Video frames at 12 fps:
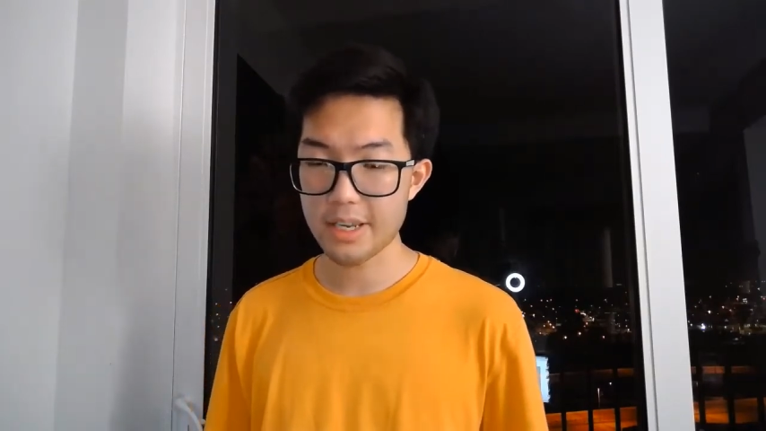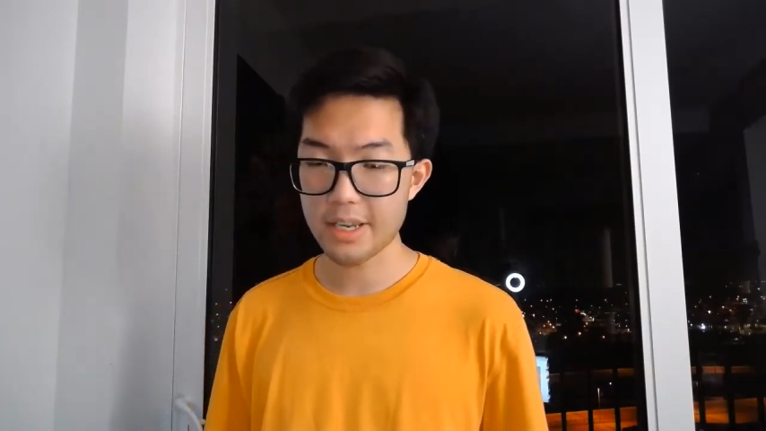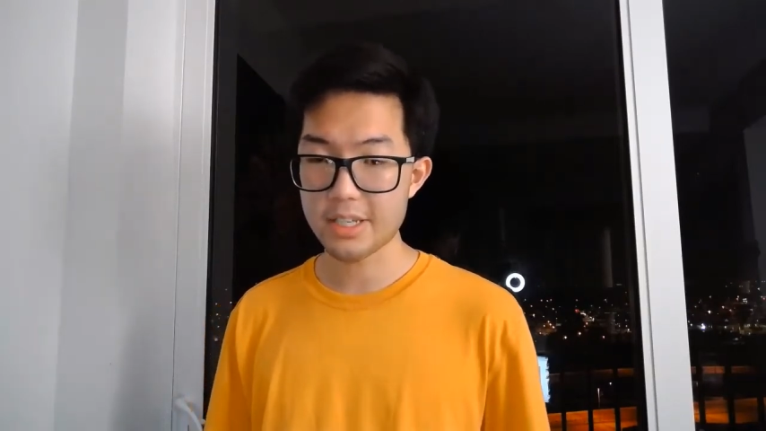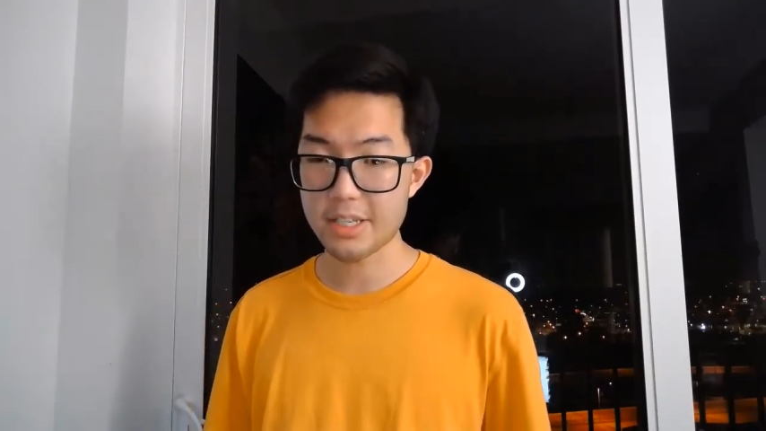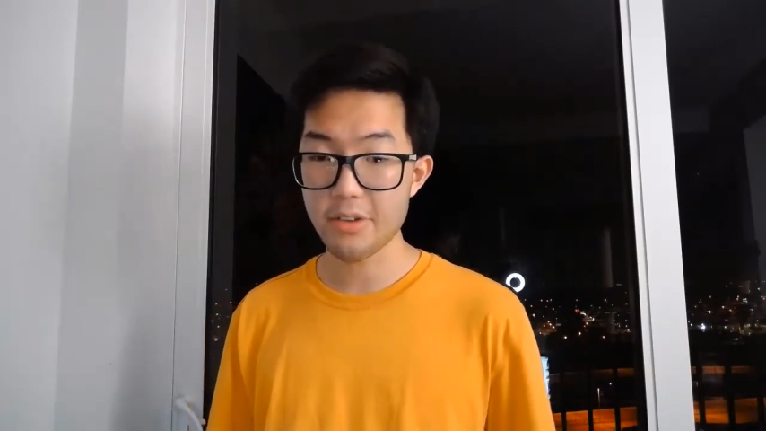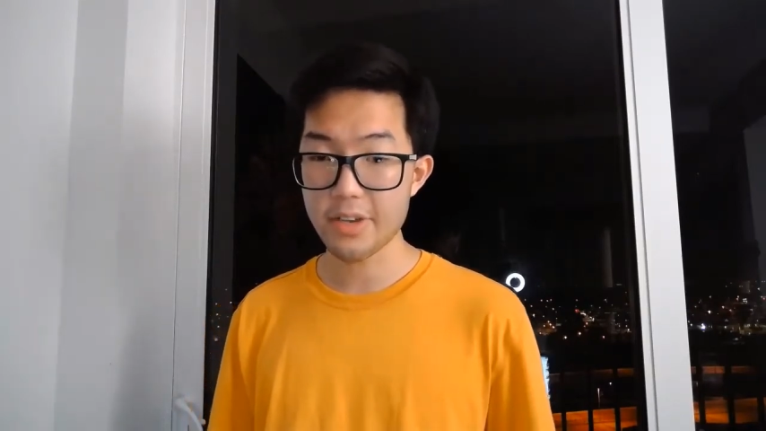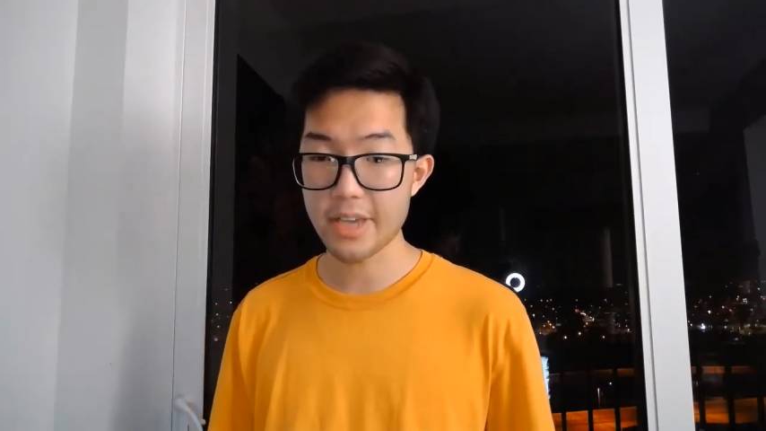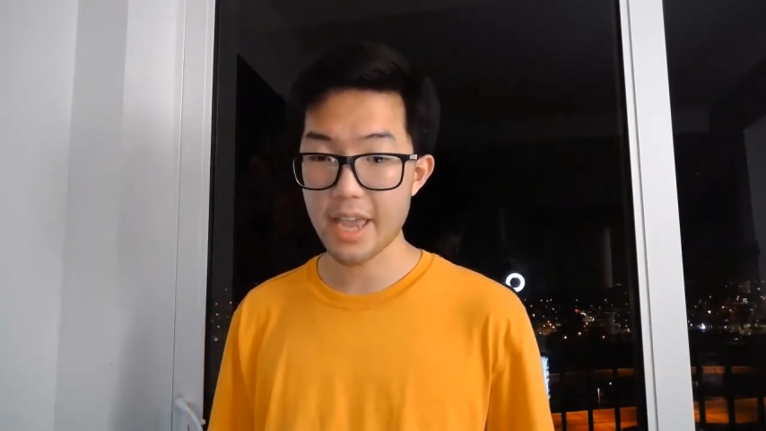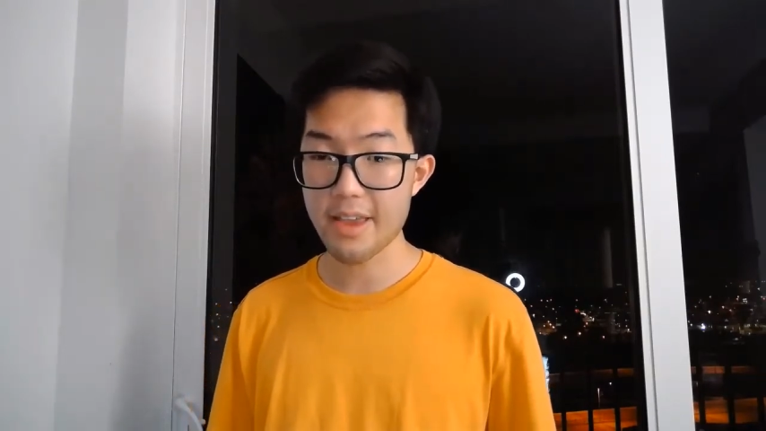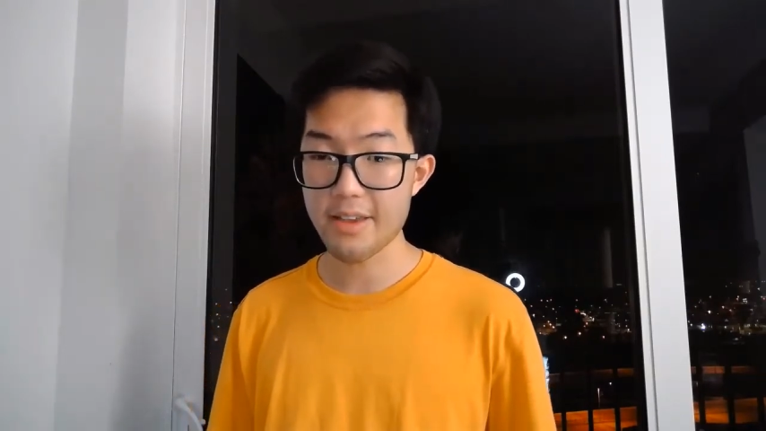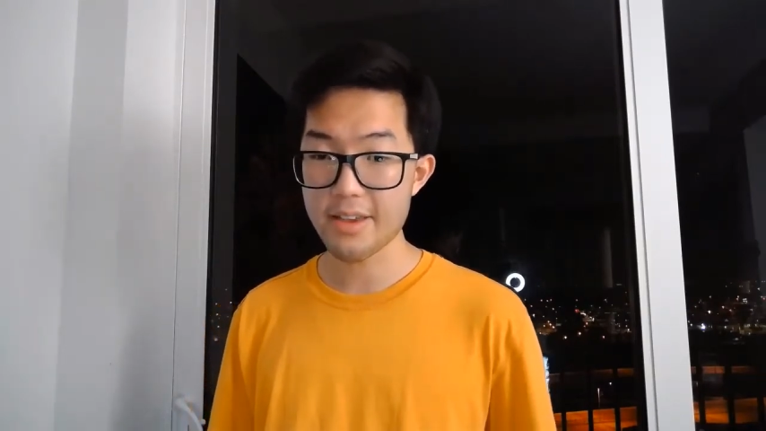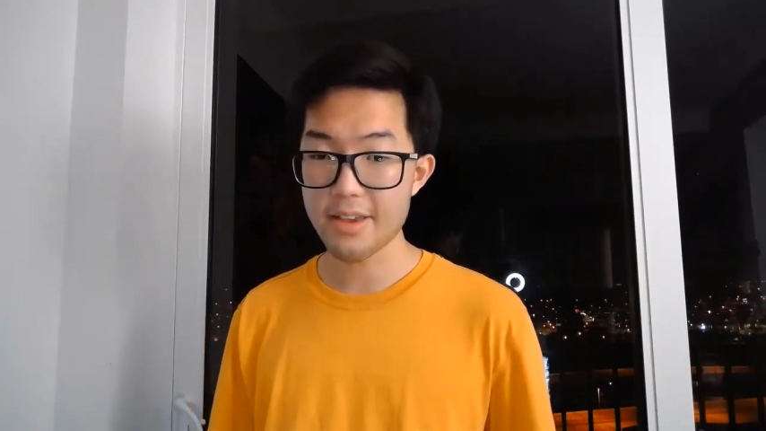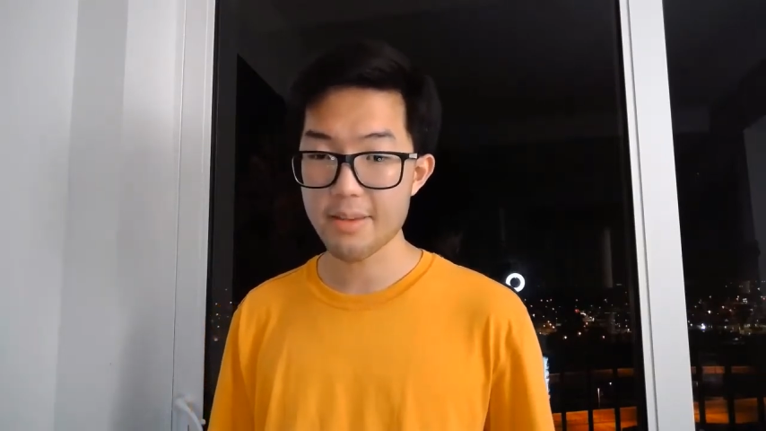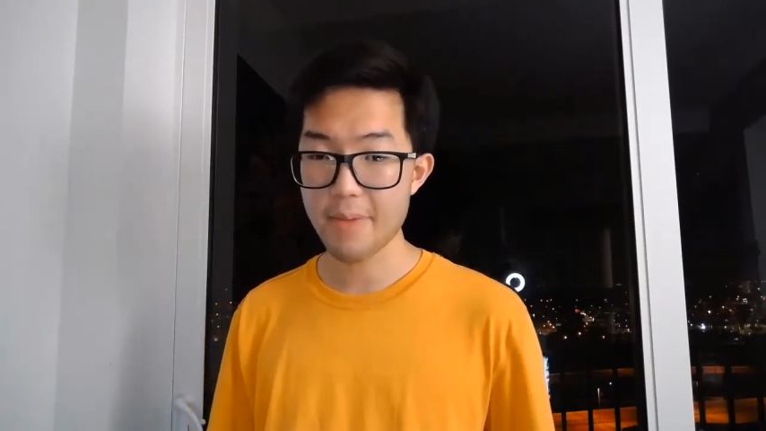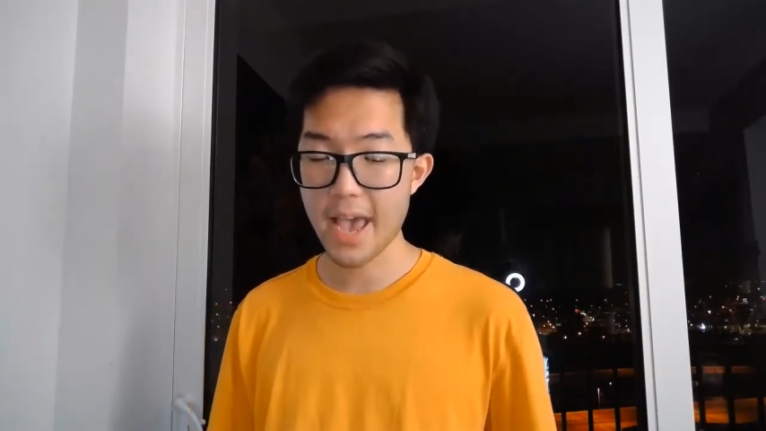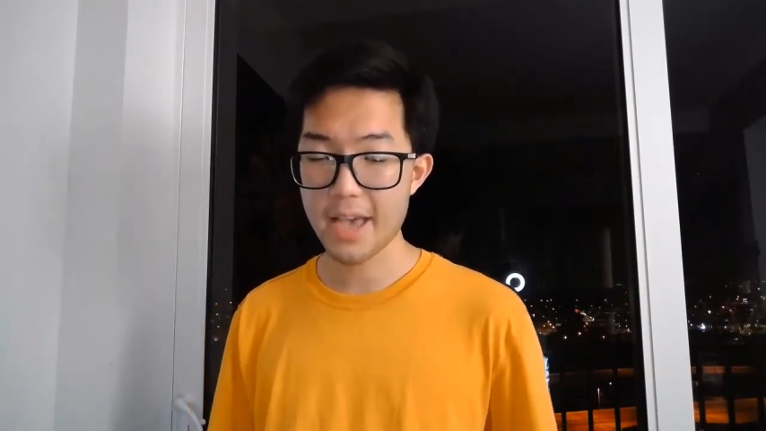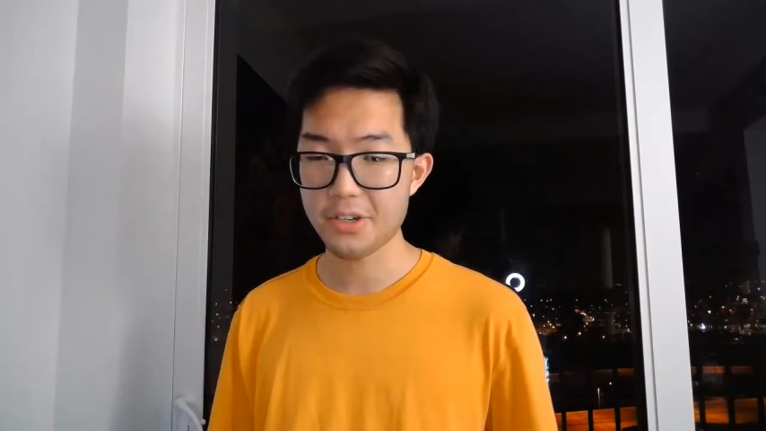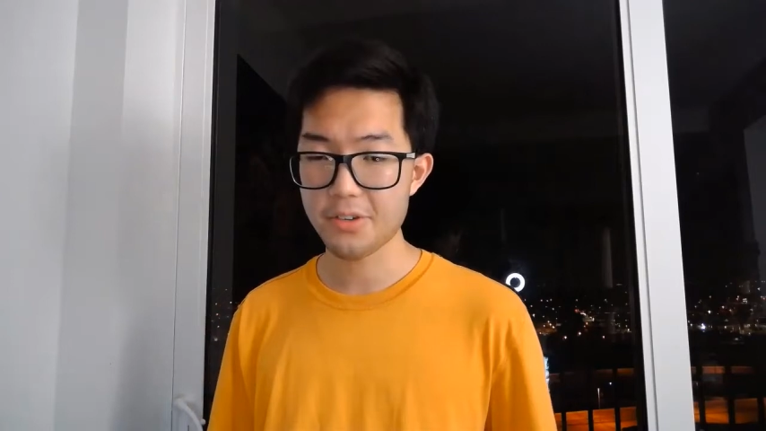instilling a
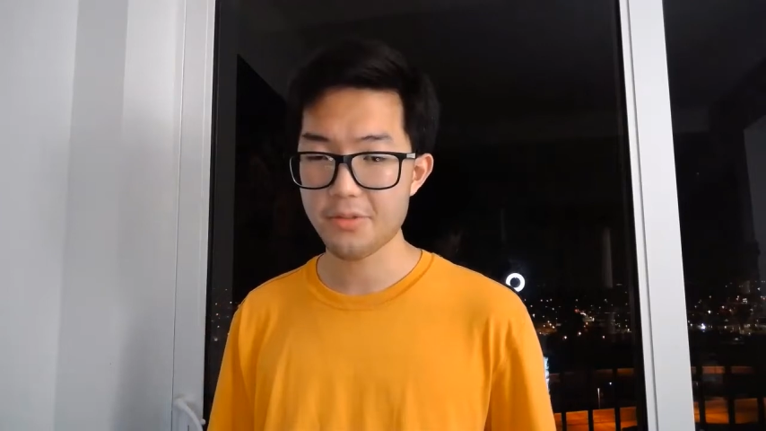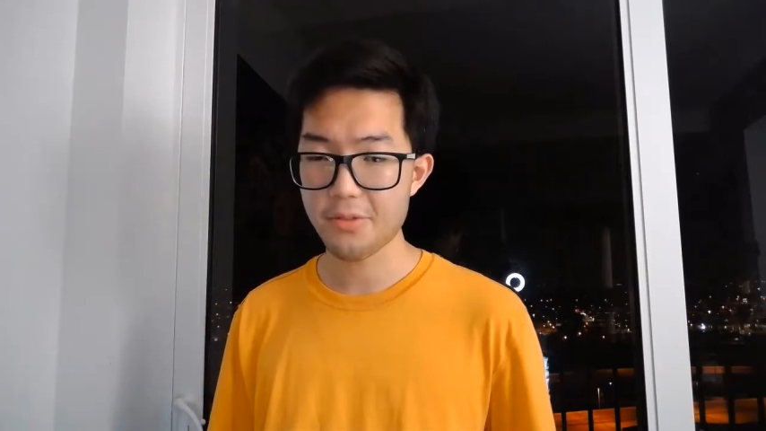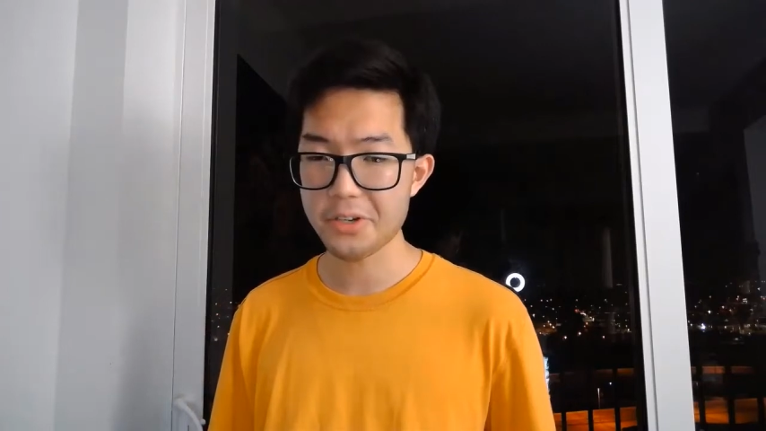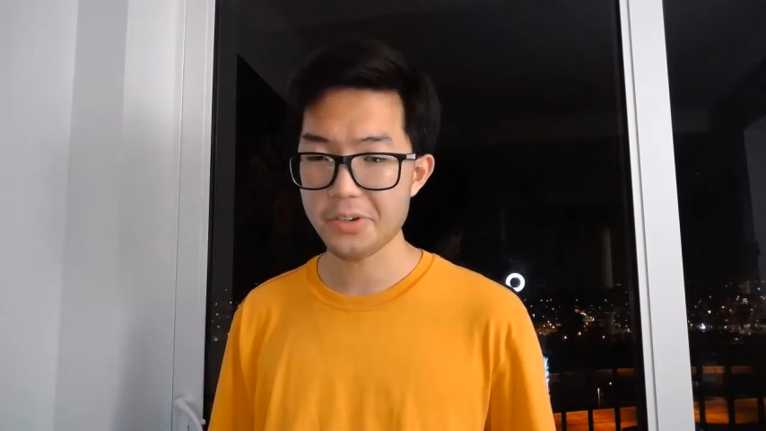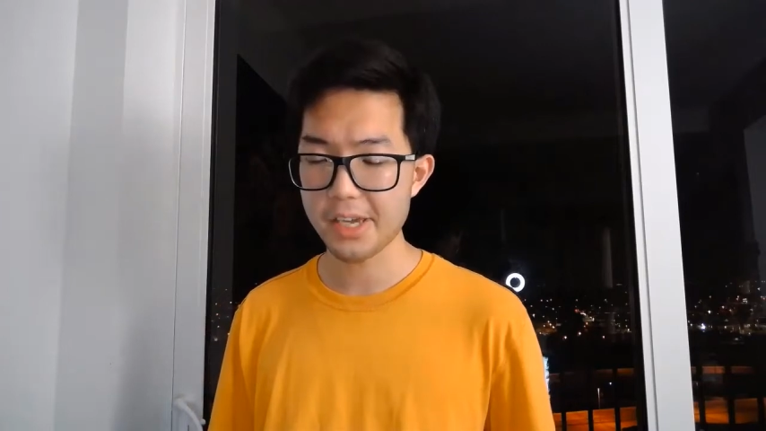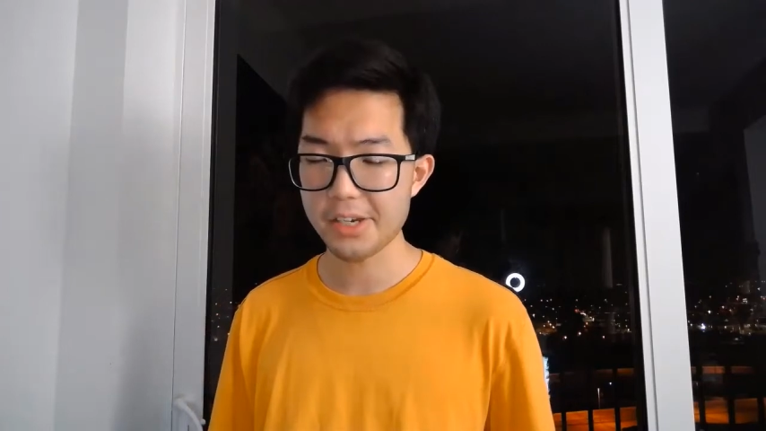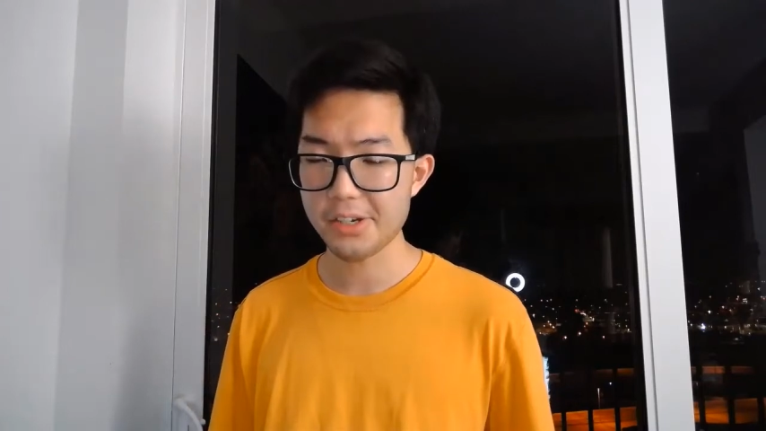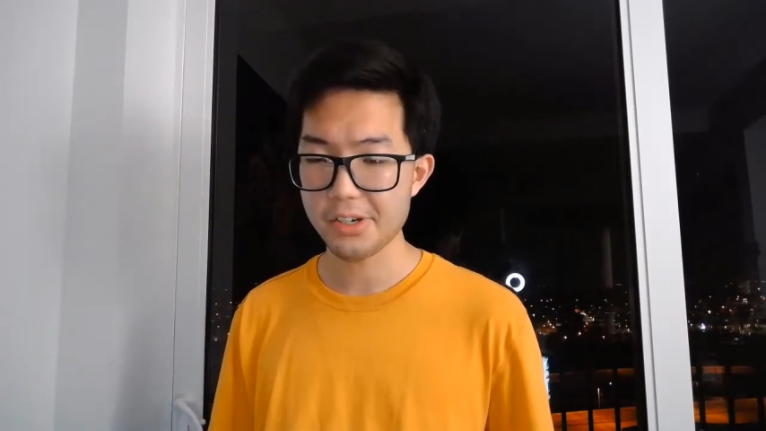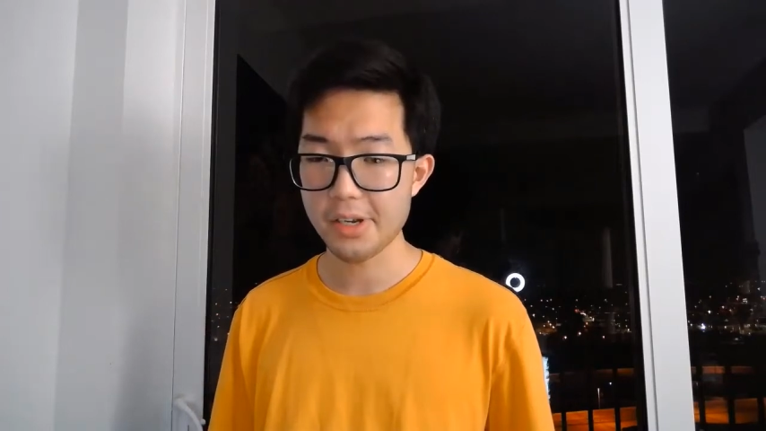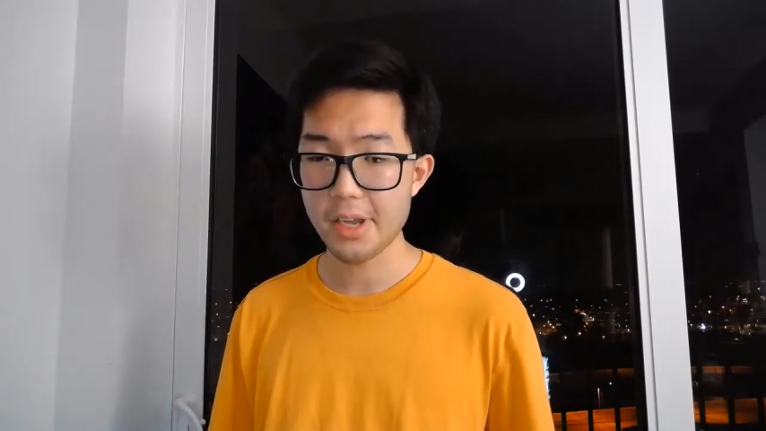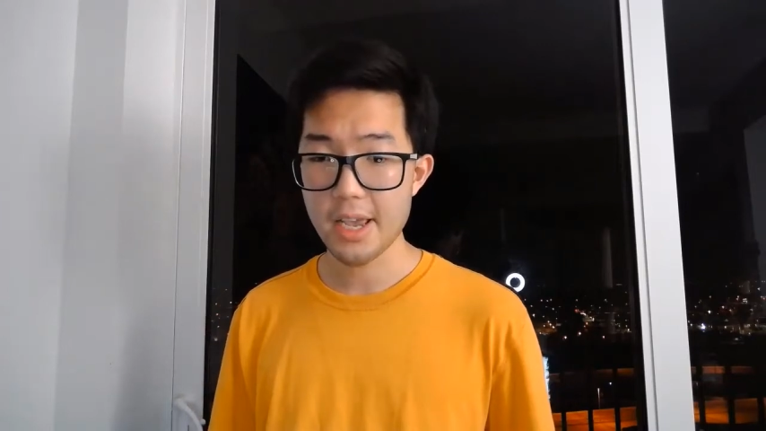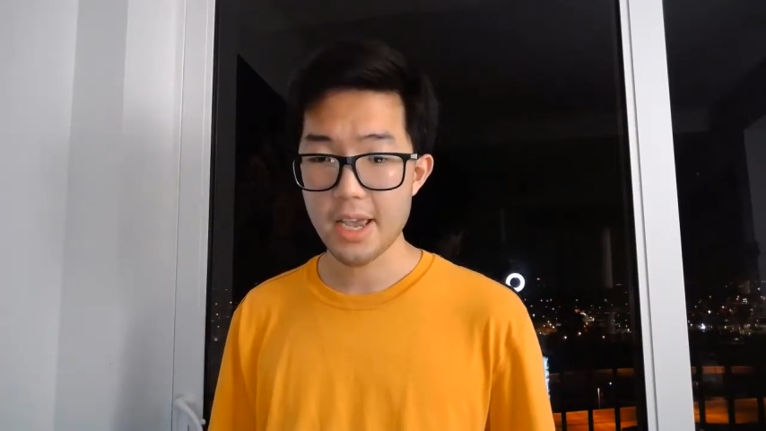passion for education,